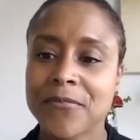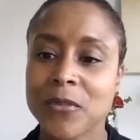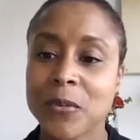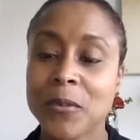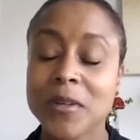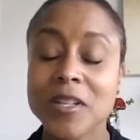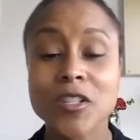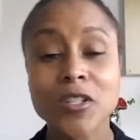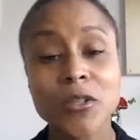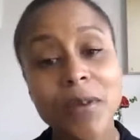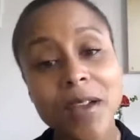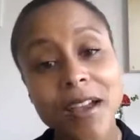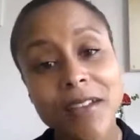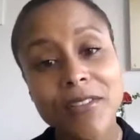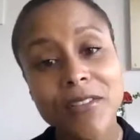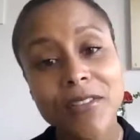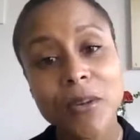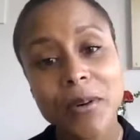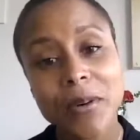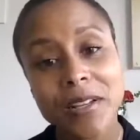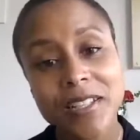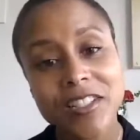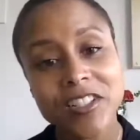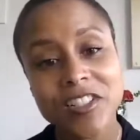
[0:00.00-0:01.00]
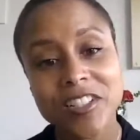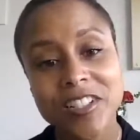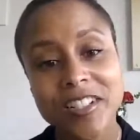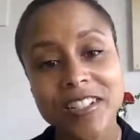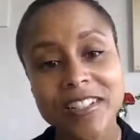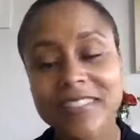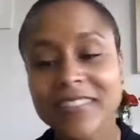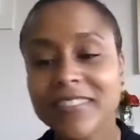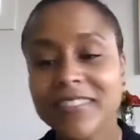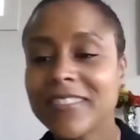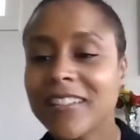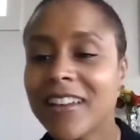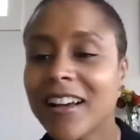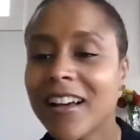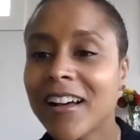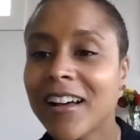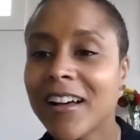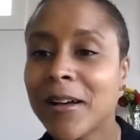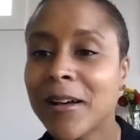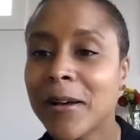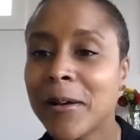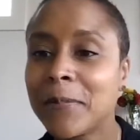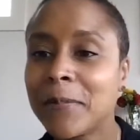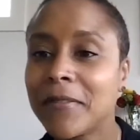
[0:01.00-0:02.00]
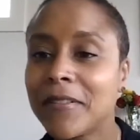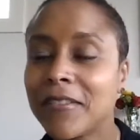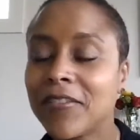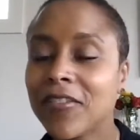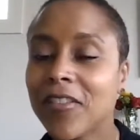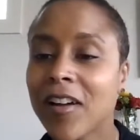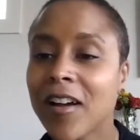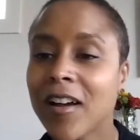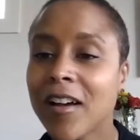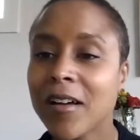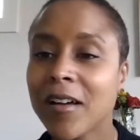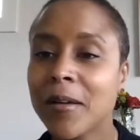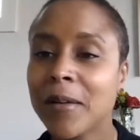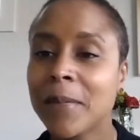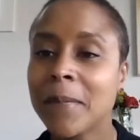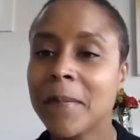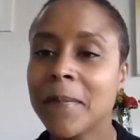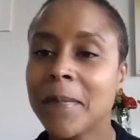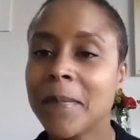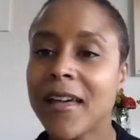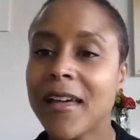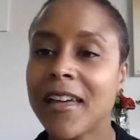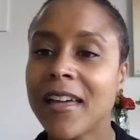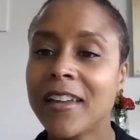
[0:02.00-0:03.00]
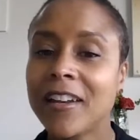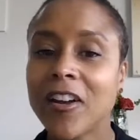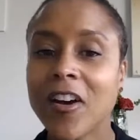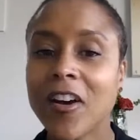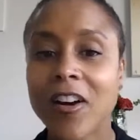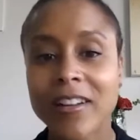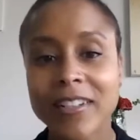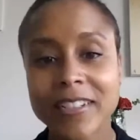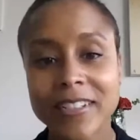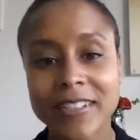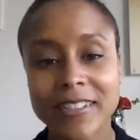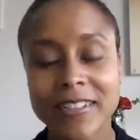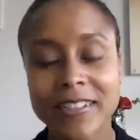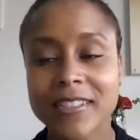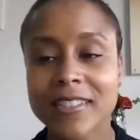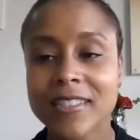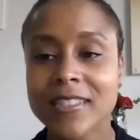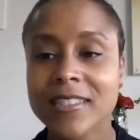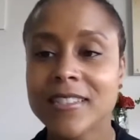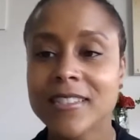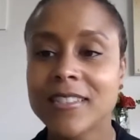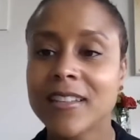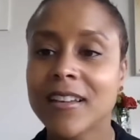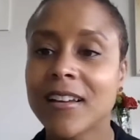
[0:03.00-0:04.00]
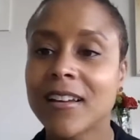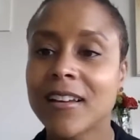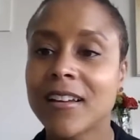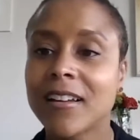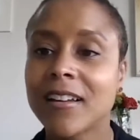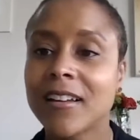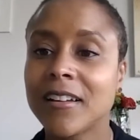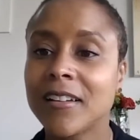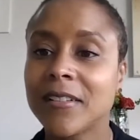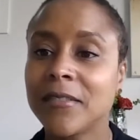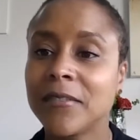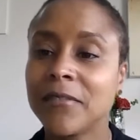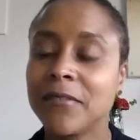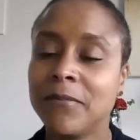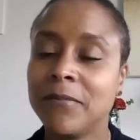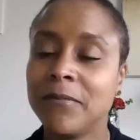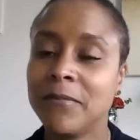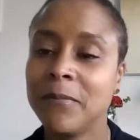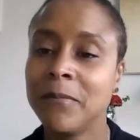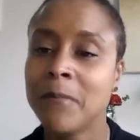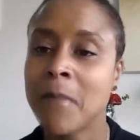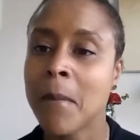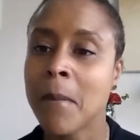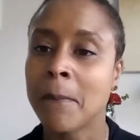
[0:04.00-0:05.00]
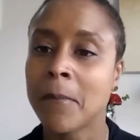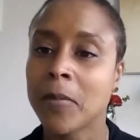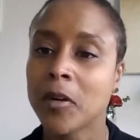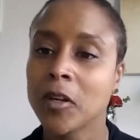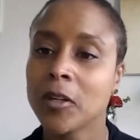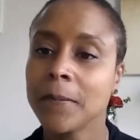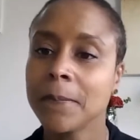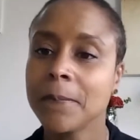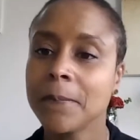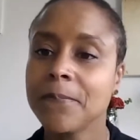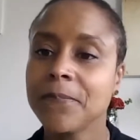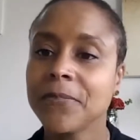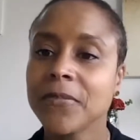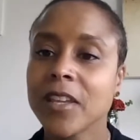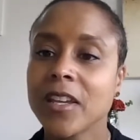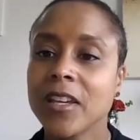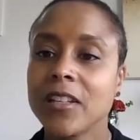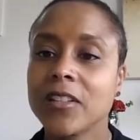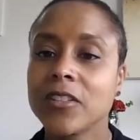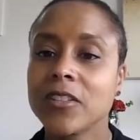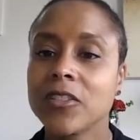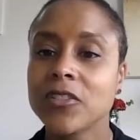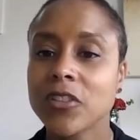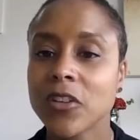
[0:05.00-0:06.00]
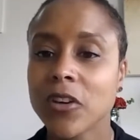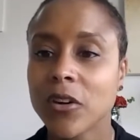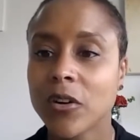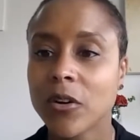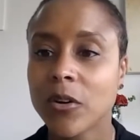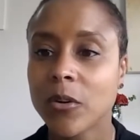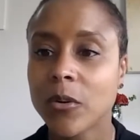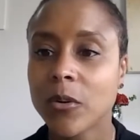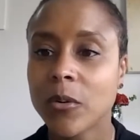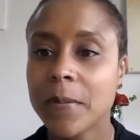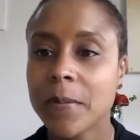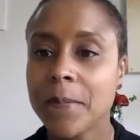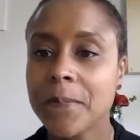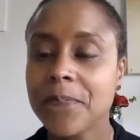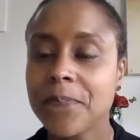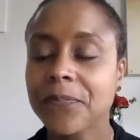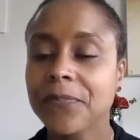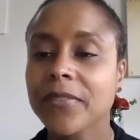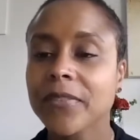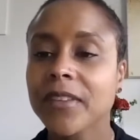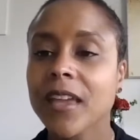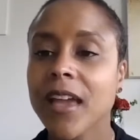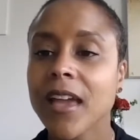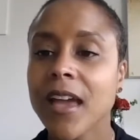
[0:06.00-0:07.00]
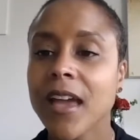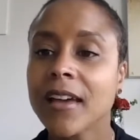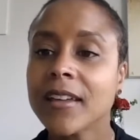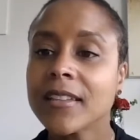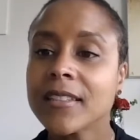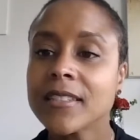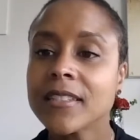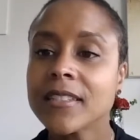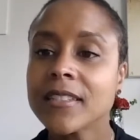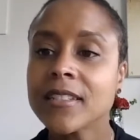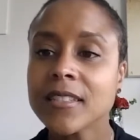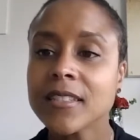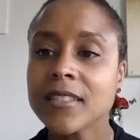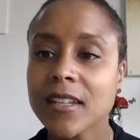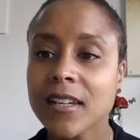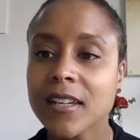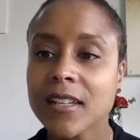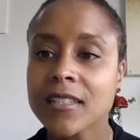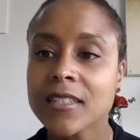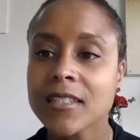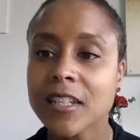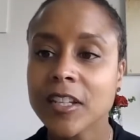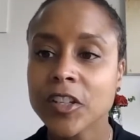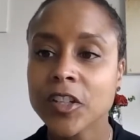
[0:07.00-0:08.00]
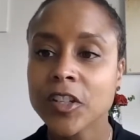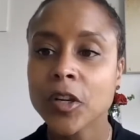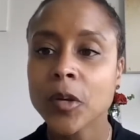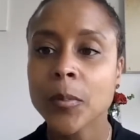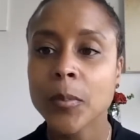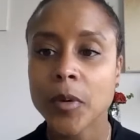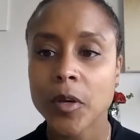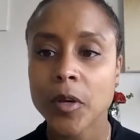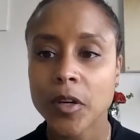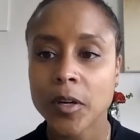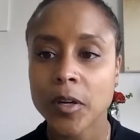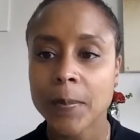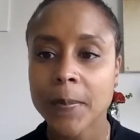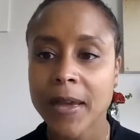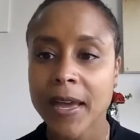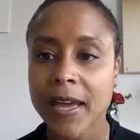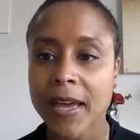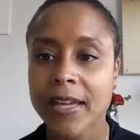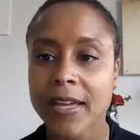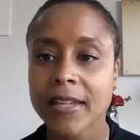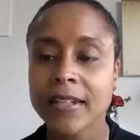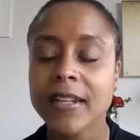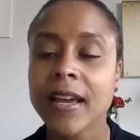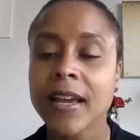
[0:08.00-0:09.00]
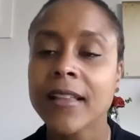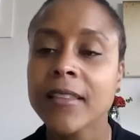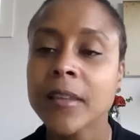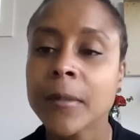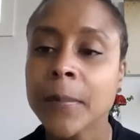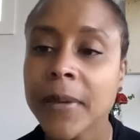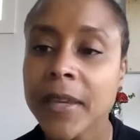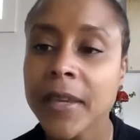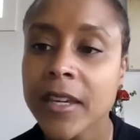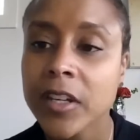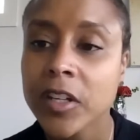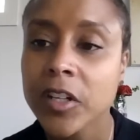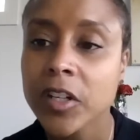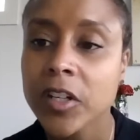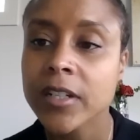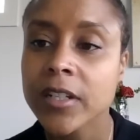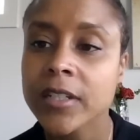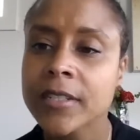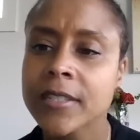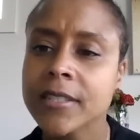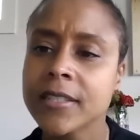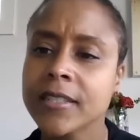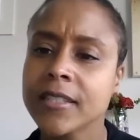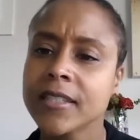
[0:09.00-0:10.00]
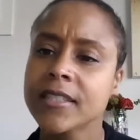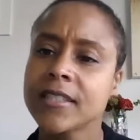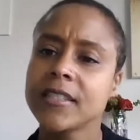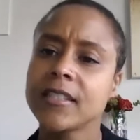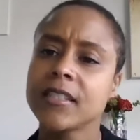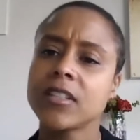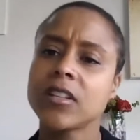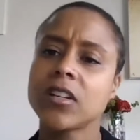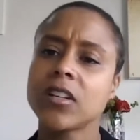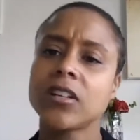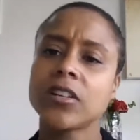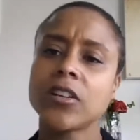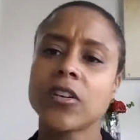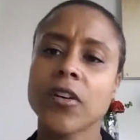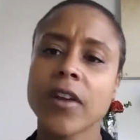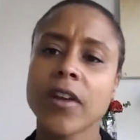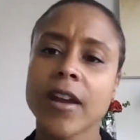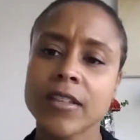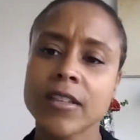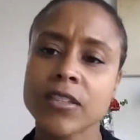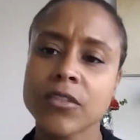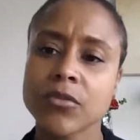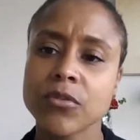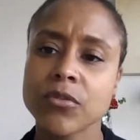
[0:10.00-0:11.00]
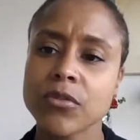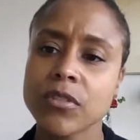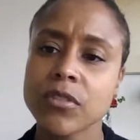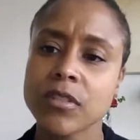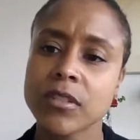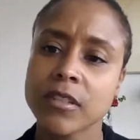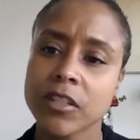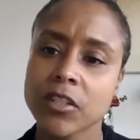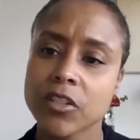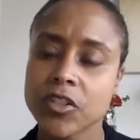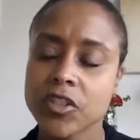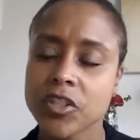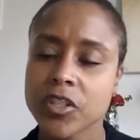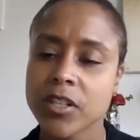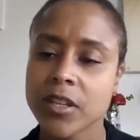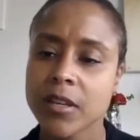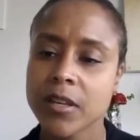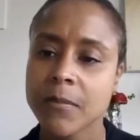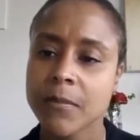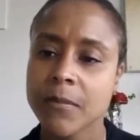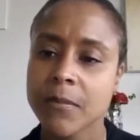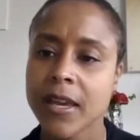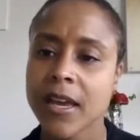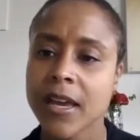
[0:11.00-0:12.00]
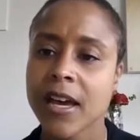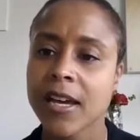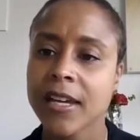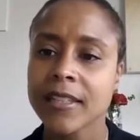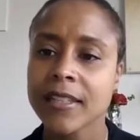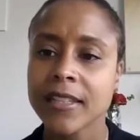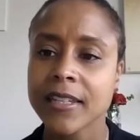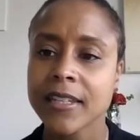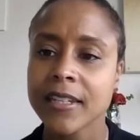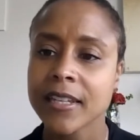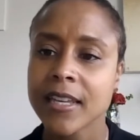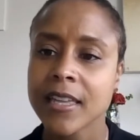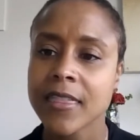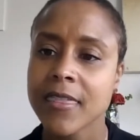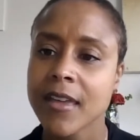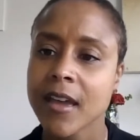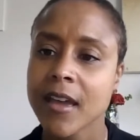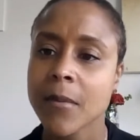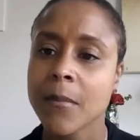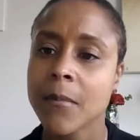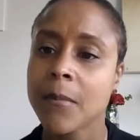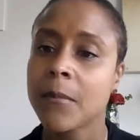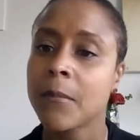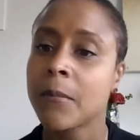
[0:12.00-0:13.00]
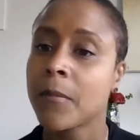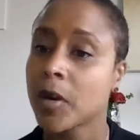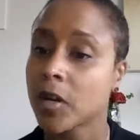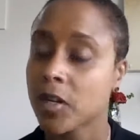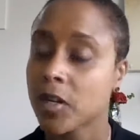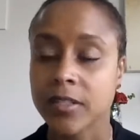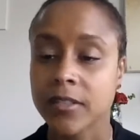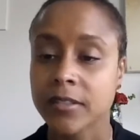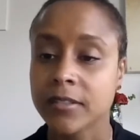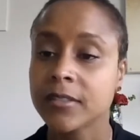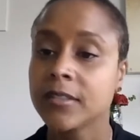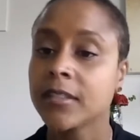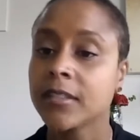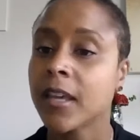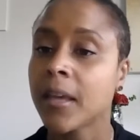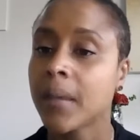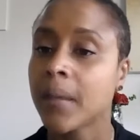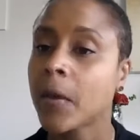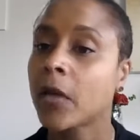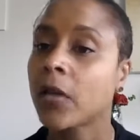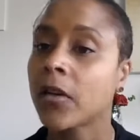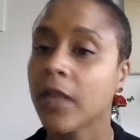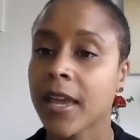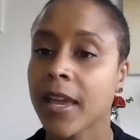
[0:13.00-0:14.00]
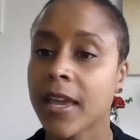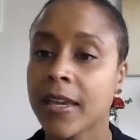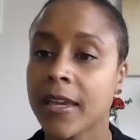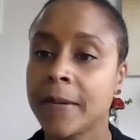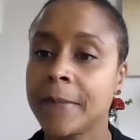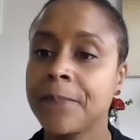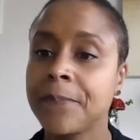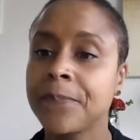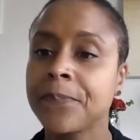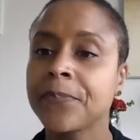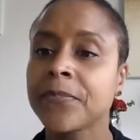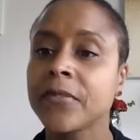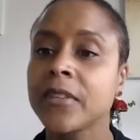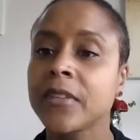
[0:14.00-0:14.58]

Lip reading: We do have a question from an audience member. So, as discussed in your book, Pat, Ella Baker insisted on grassroots leadership by highlighting that Martin, MLK,